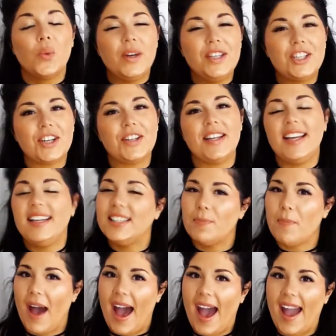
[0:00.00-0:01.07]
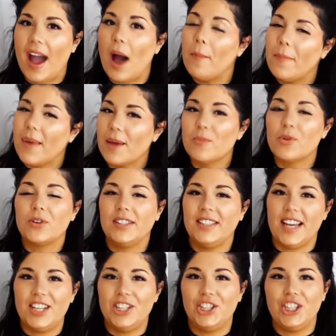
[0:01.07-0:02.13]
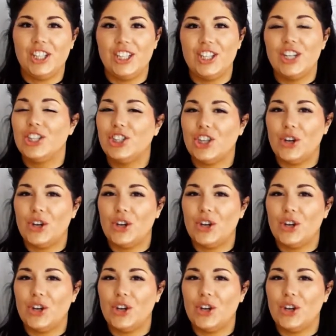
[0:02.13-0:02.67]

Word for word: we do need to pay a bit more attention